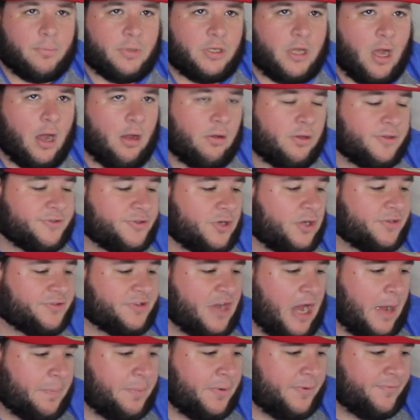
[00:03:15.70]
Collins, on
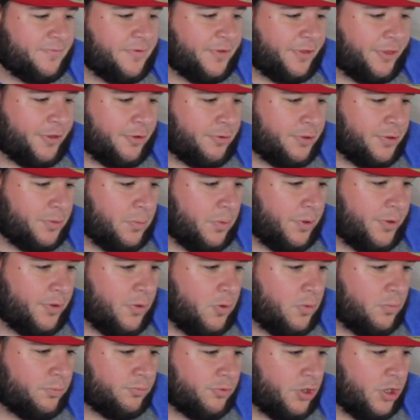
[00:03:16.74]
top of the 31
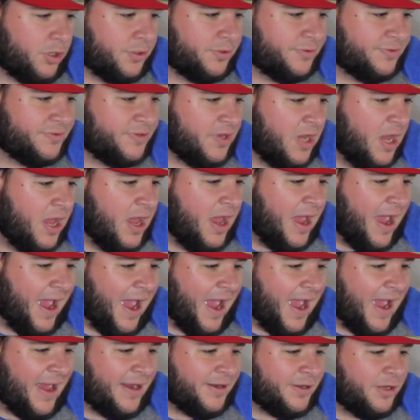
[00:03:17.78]
home runs,
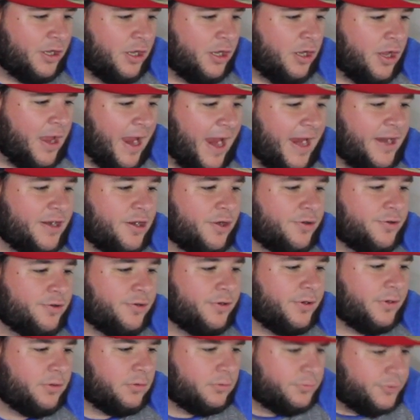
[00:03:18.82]
had
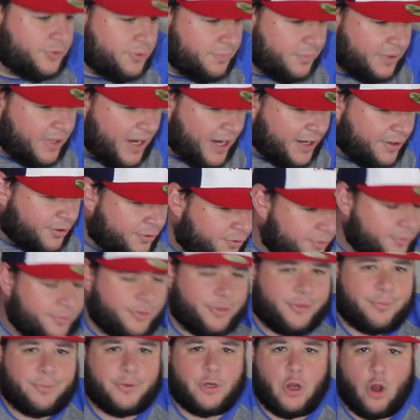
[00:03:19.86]

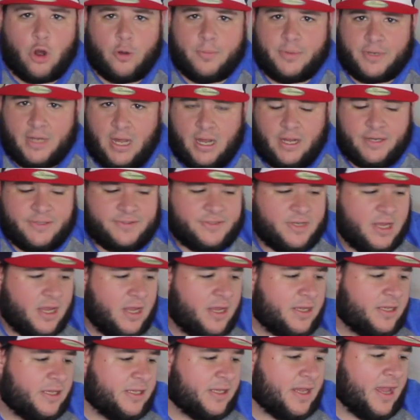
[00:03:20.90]
803 RBIs.
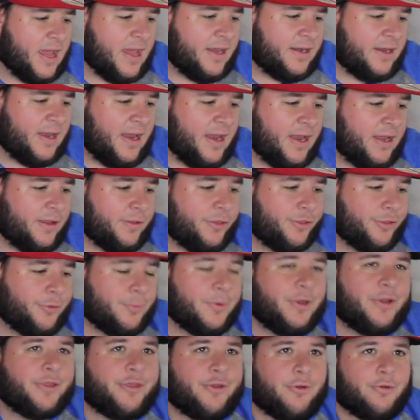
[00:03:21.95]
He had a
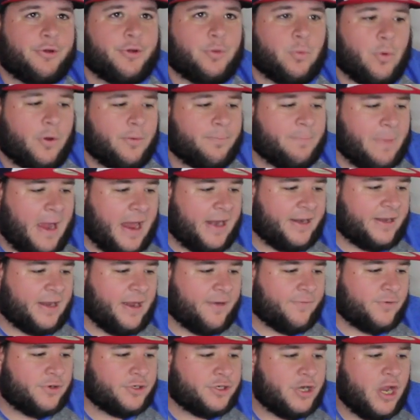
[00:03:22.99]
.331 batting
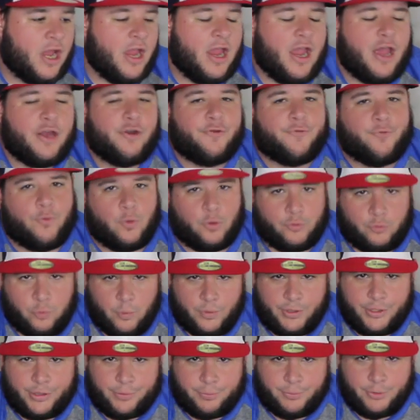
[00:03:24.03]
average and a
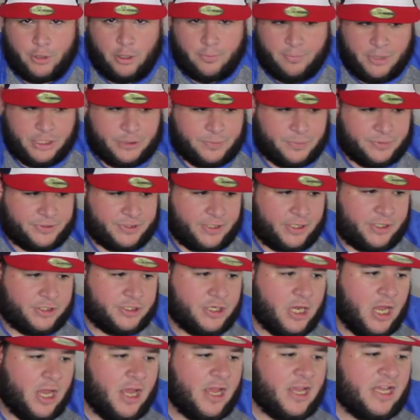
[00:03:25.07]
.423 on-base
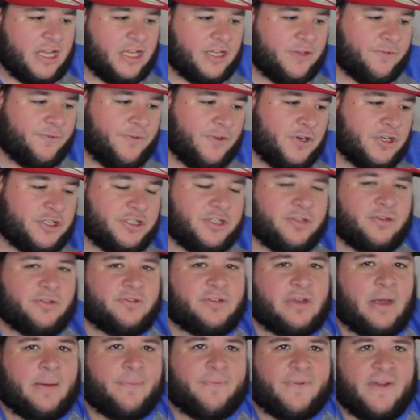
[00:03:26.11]
percentage. He finished in
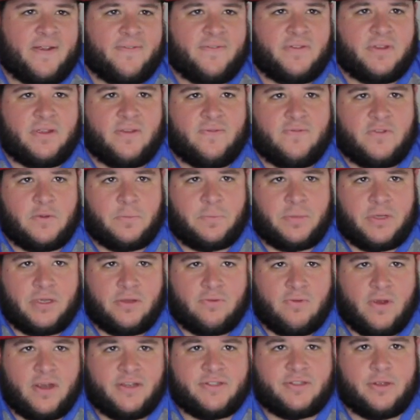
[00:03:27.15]
the top 5 of the
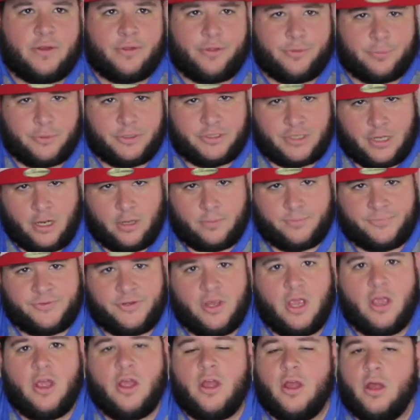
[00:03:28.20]
MVP race 3 times.